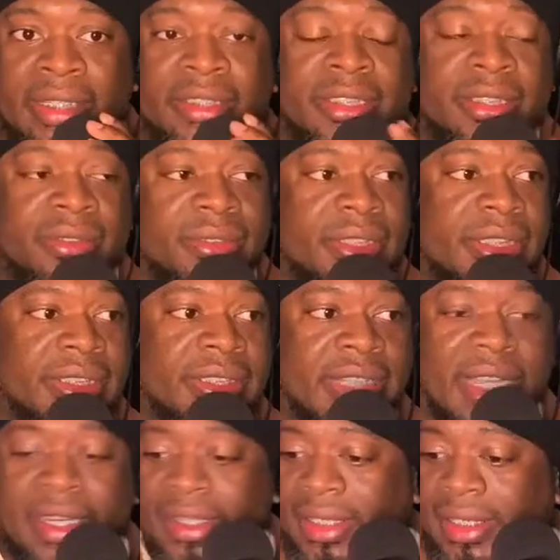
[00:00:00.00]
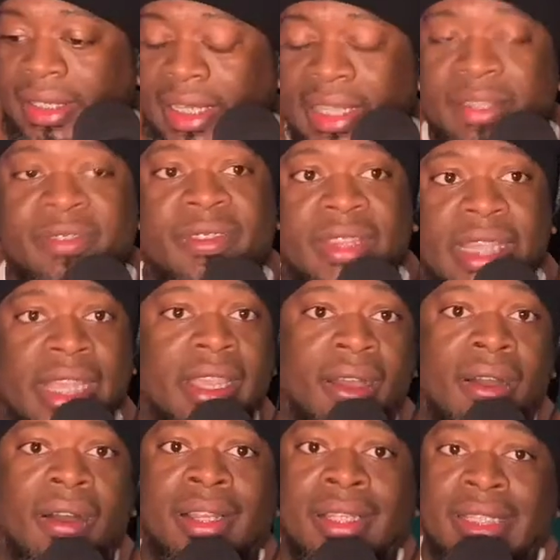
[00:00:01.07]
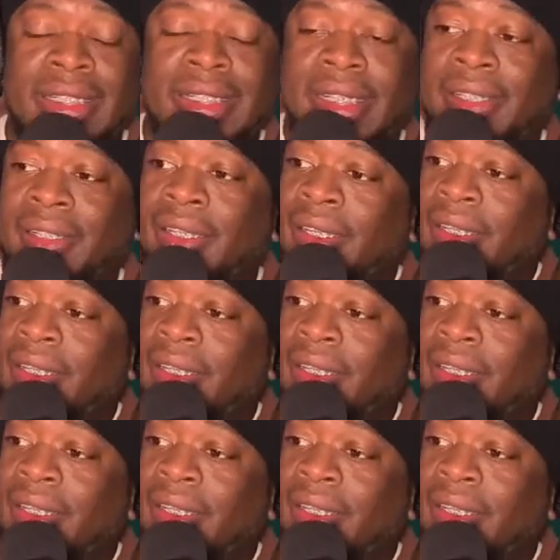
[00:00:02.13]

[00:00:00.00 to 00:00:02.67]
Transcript: Suzy and Jonathan, if they are looking,